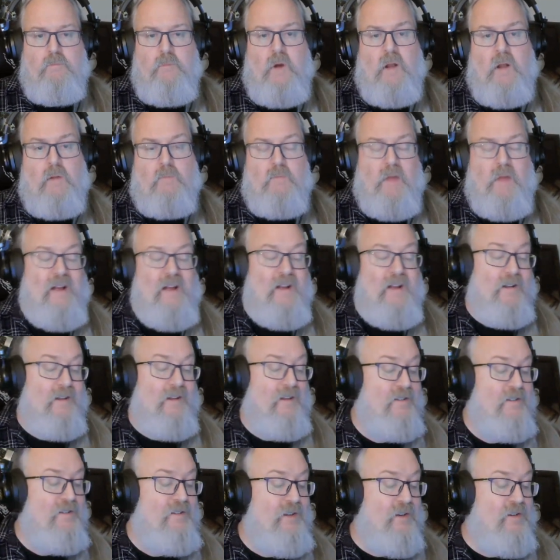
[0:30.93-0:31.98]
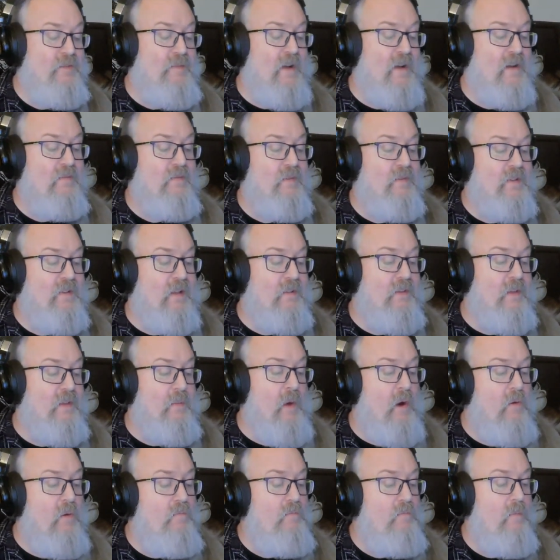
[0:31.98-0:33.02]
well, Judge Bev sent them
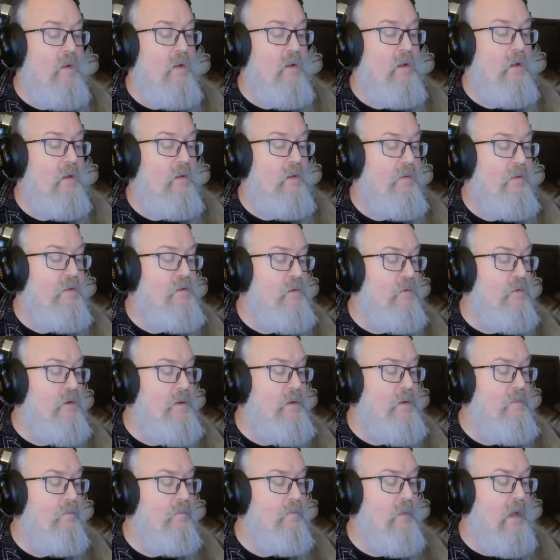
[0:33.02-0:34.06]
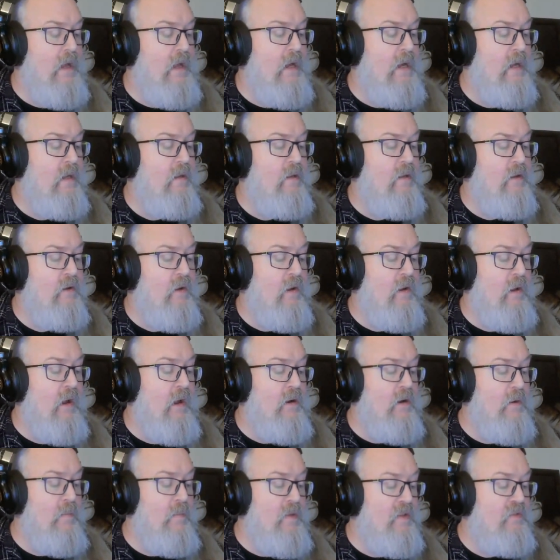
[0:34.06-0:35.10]
home, the jury, and
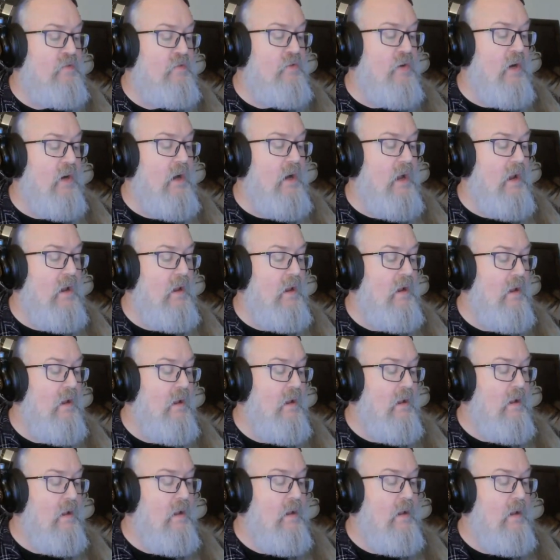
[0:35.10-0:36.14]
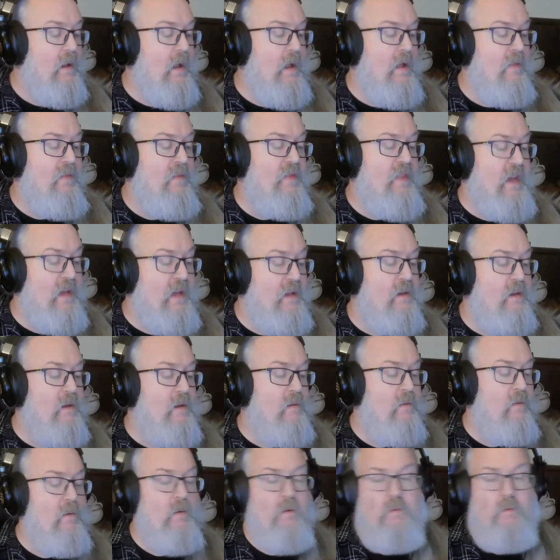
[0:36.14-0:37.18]
declared a mistrial. And
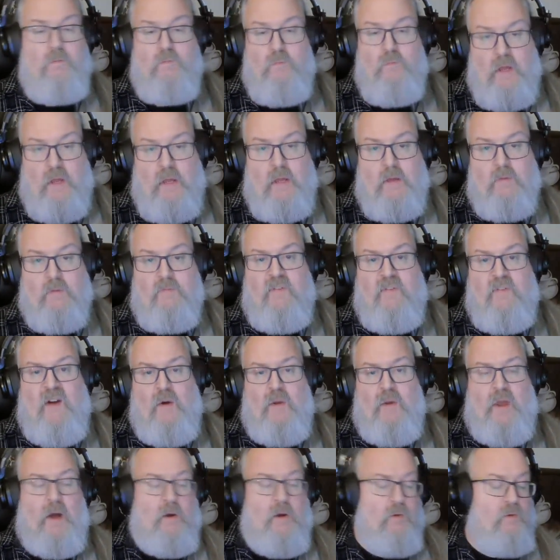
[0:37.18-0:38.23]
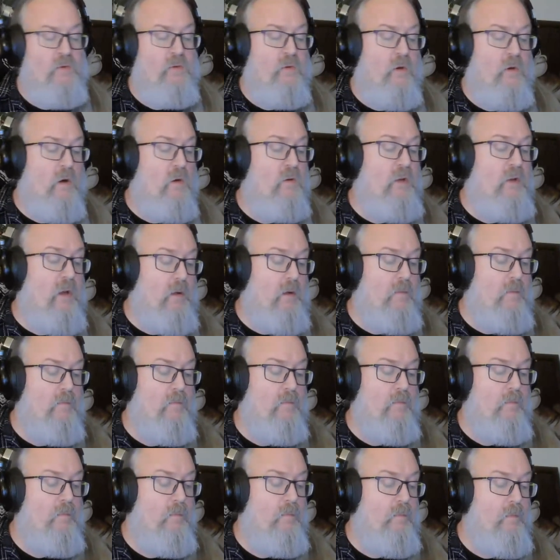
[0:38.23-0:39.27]
then we found out, okay,
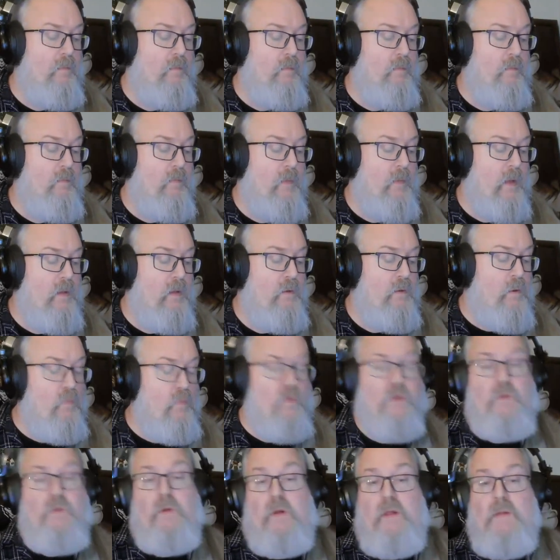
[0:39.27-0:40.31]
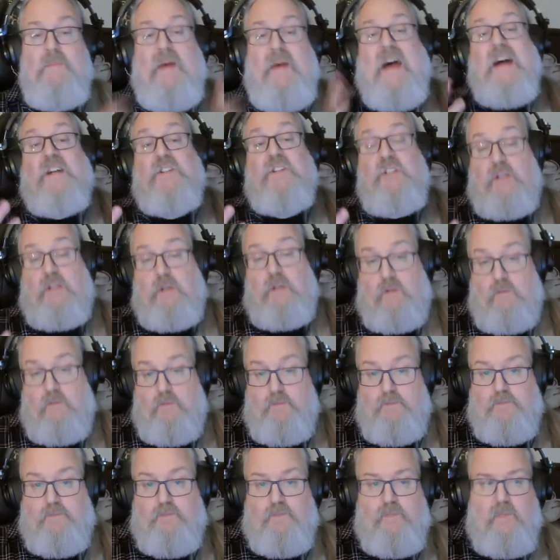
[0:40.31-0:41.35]
you would imagine
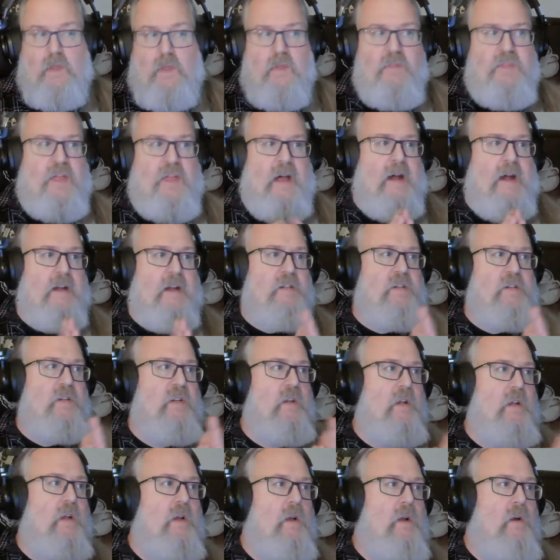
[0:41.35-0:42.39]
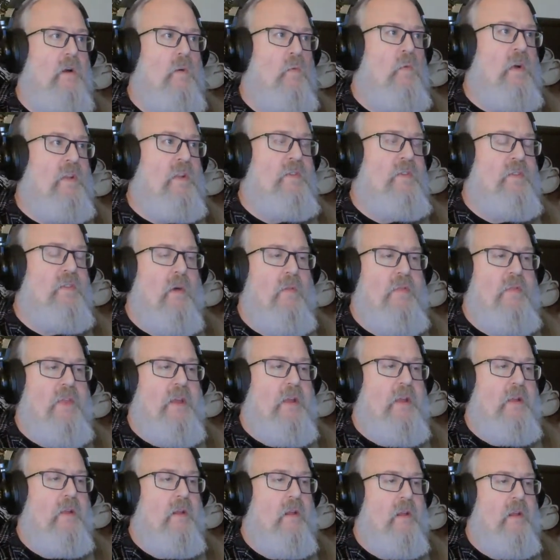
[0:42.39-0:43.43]
that when
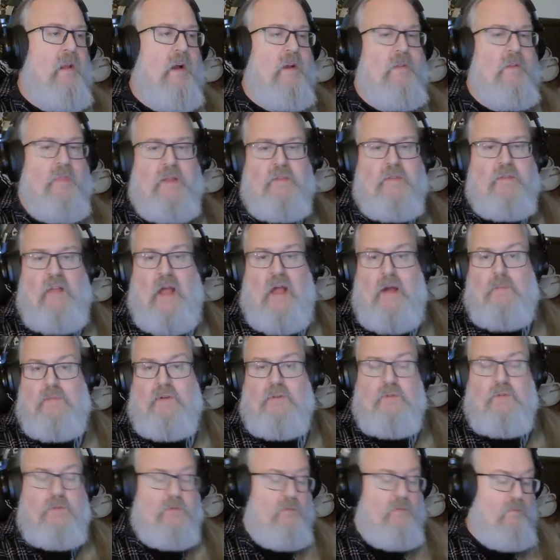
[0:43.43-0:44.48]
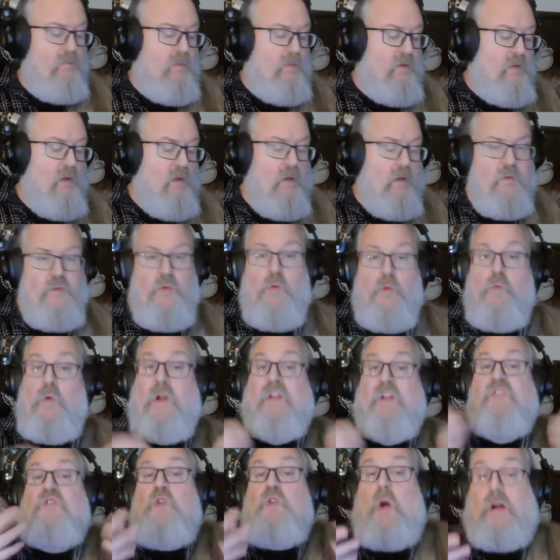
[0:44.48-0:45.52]
something like this happens, you
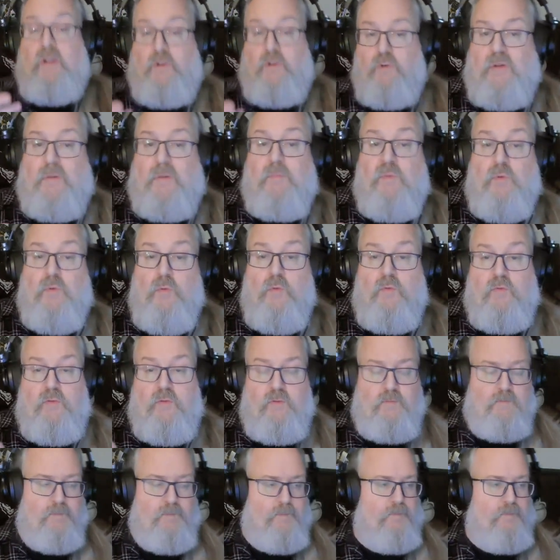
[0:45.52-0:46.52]
will try to improve.